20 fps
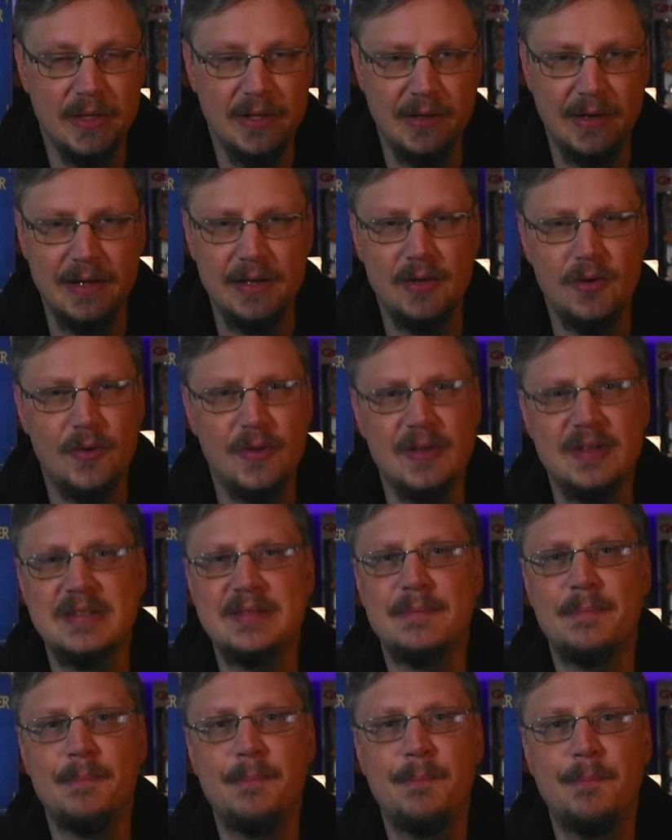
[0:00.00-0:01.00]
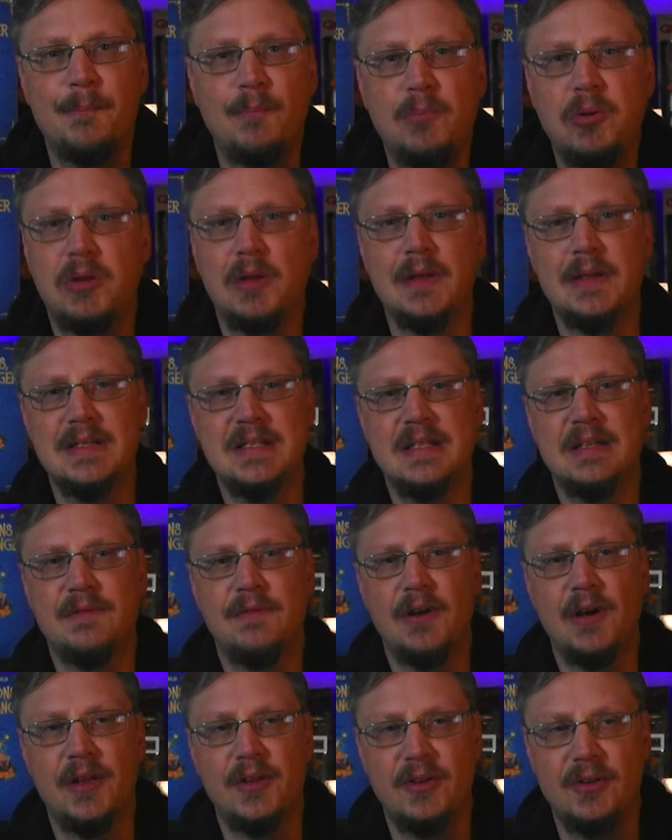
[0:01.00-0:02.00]
I know there's plenty of
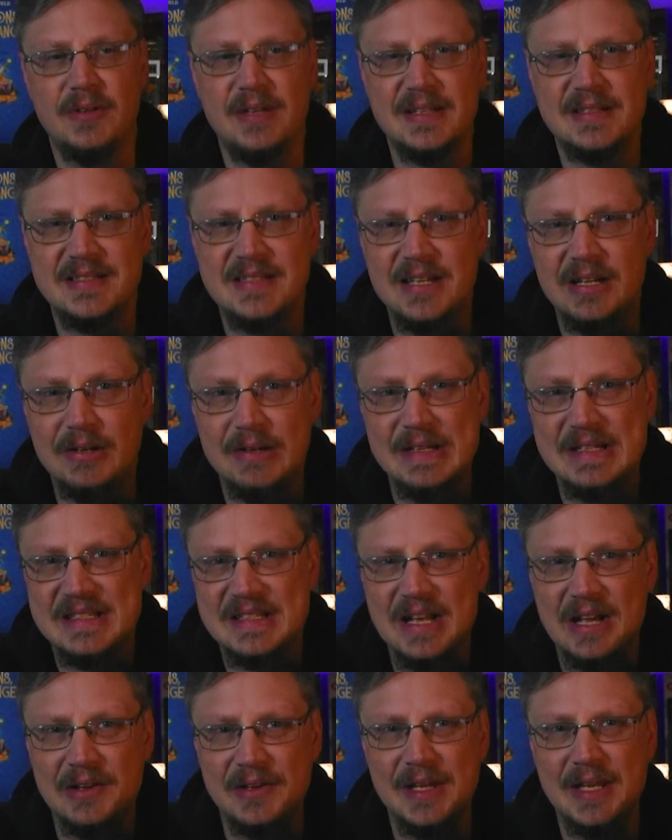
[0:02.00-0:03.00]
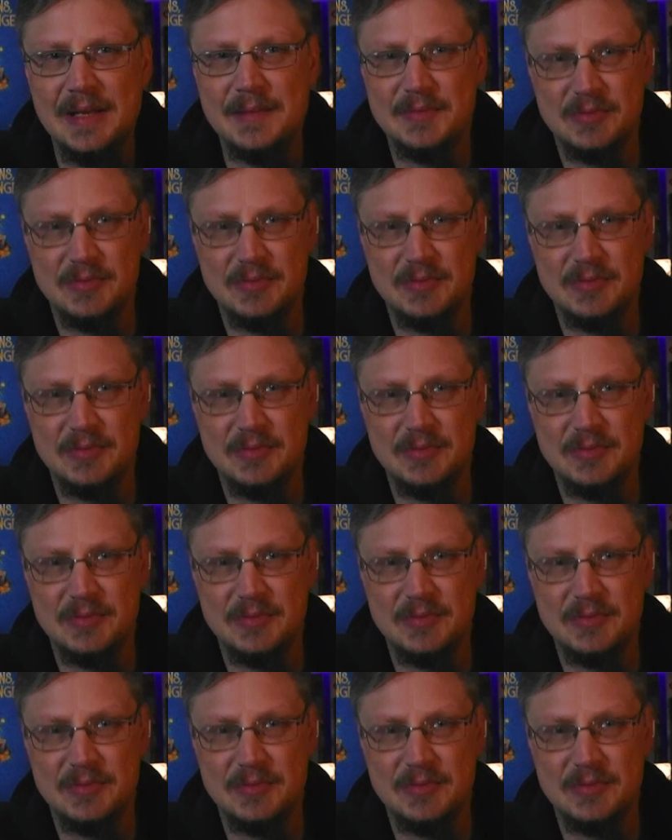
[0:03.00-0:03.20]
other dexterity style games.